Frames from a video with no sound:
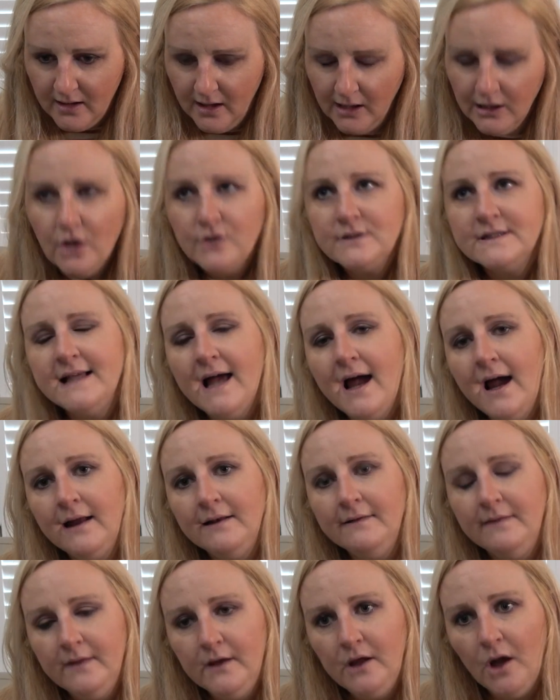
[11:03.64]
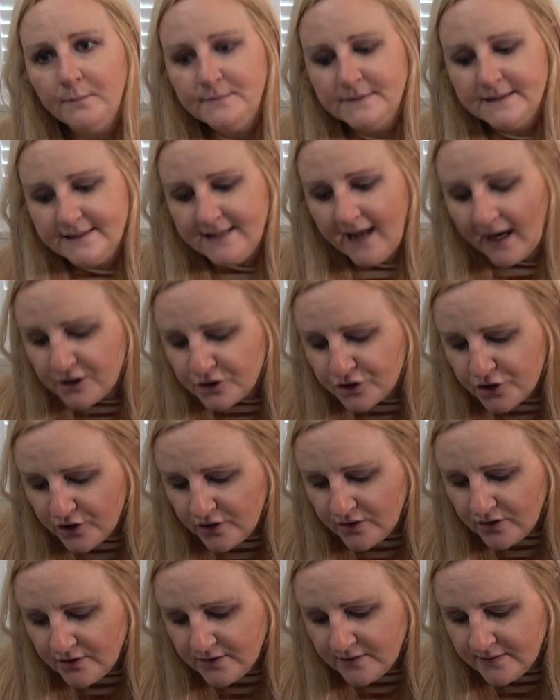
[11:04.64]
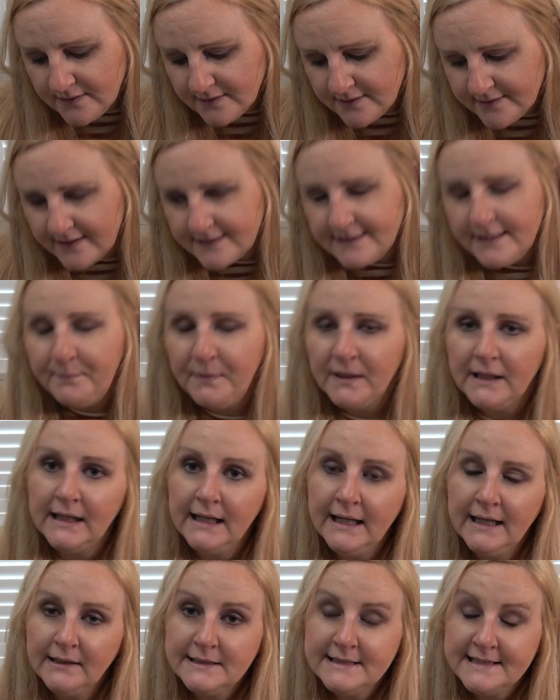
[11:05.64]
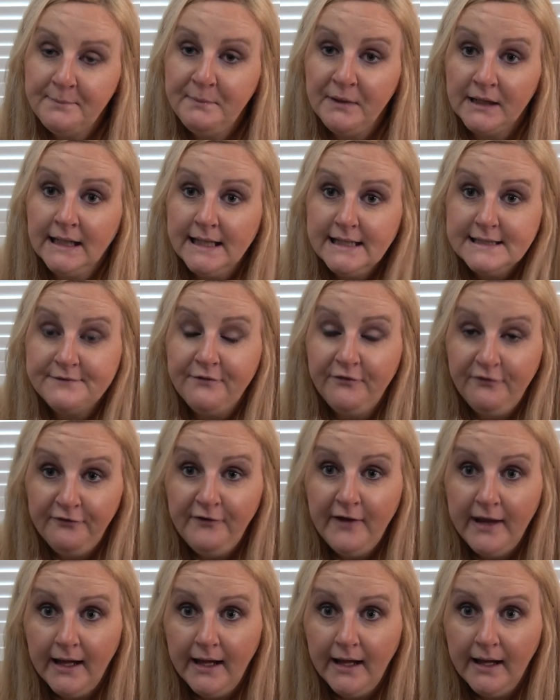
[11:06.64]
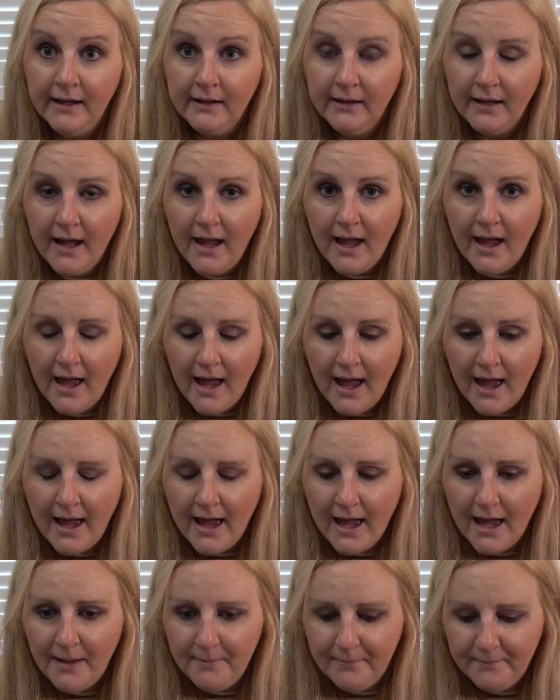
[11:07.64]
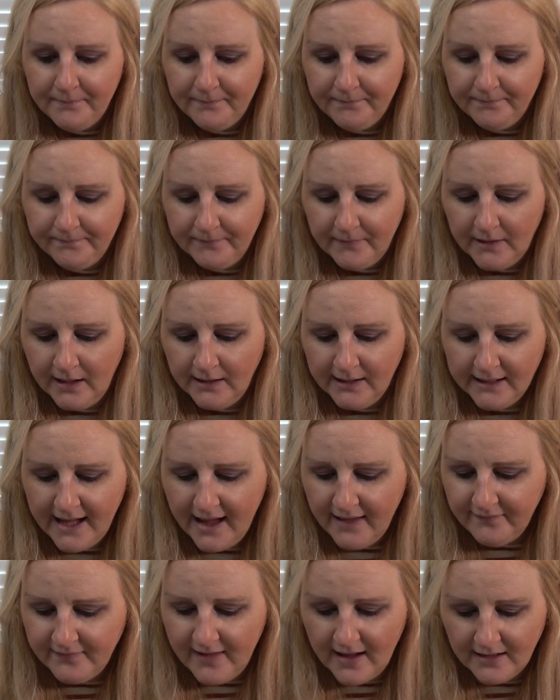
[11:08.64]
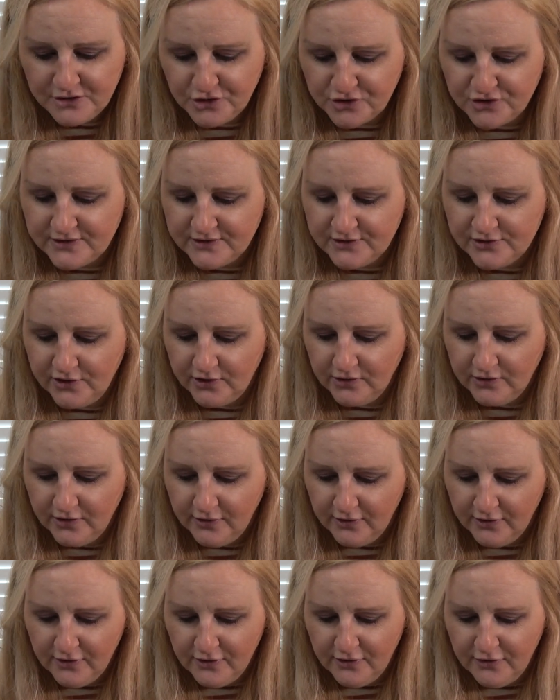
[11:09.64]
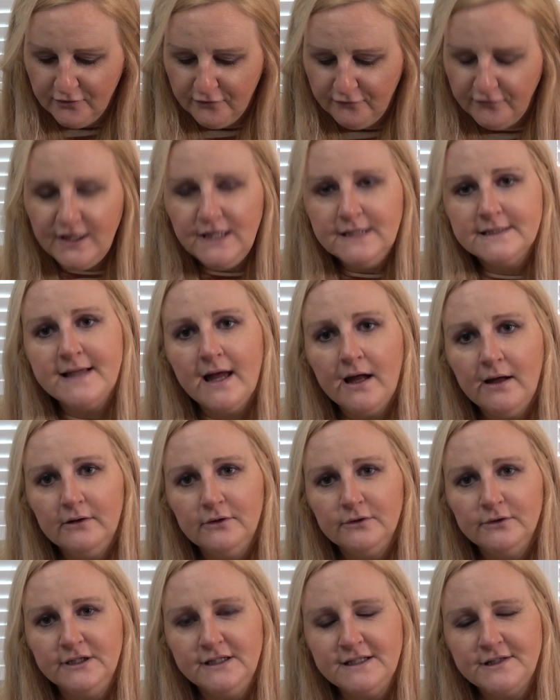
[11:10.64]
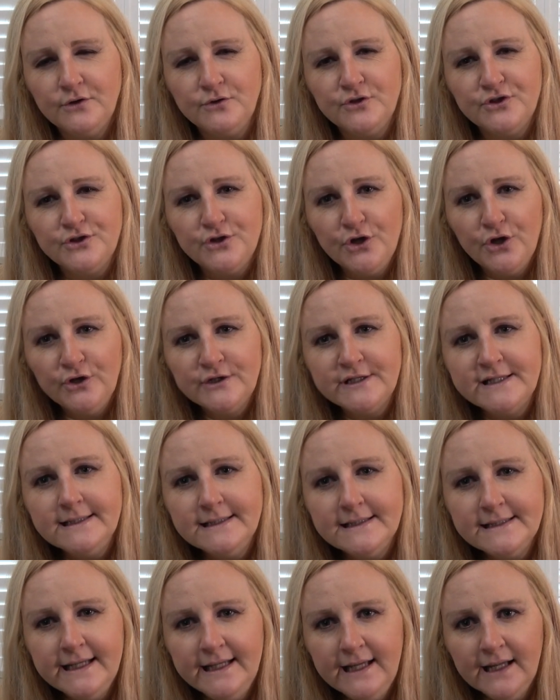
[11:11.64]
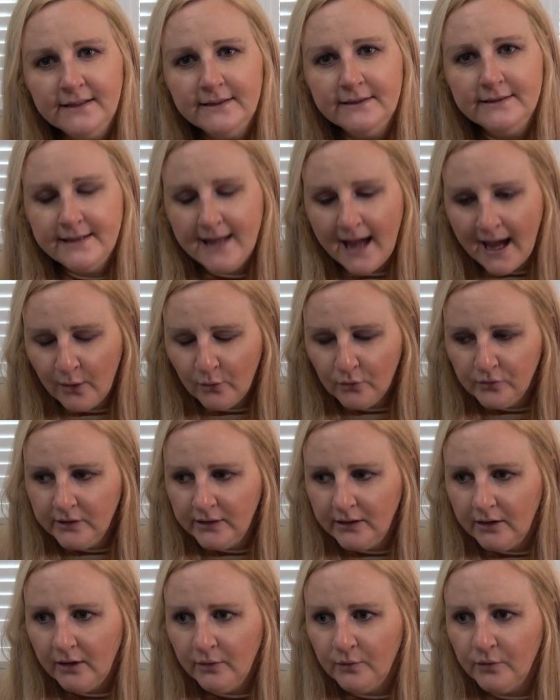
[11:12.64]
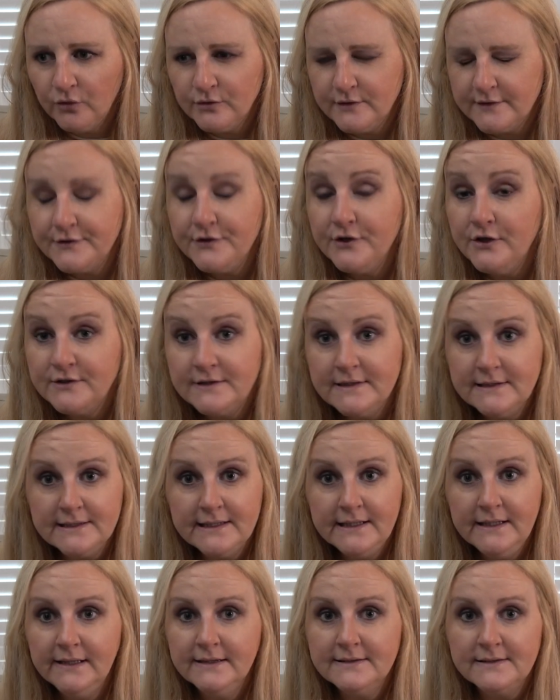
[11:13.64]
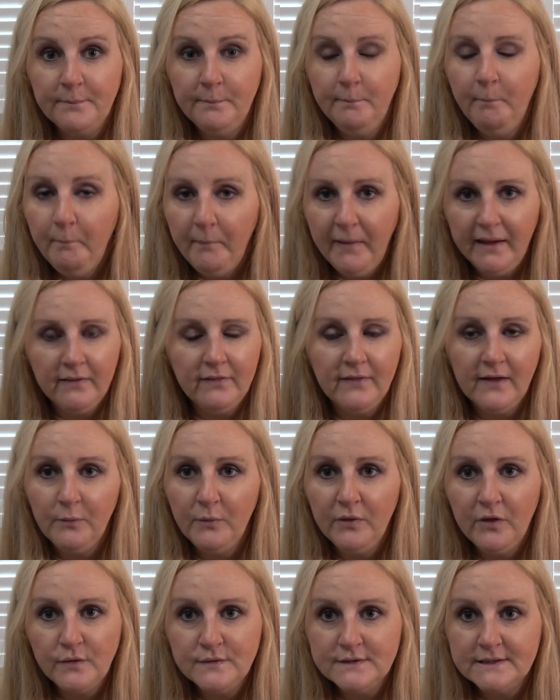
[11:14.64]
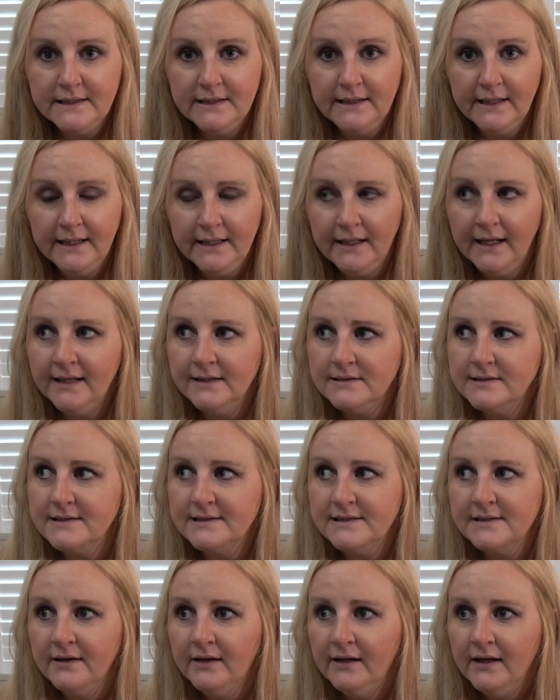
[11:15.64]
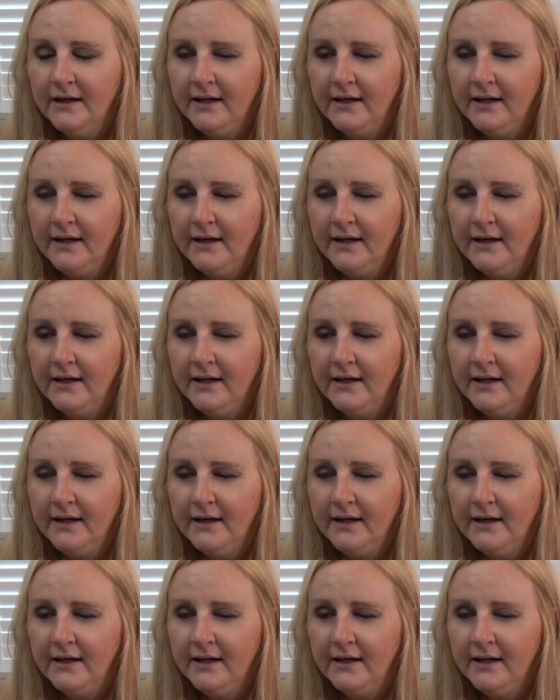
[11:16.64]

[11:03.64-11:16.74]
Alongside the obsessions, the typically is fear. And again, that just feeds that it's uncertainty and doubt. Uncertainty is a big thing with OCD. It's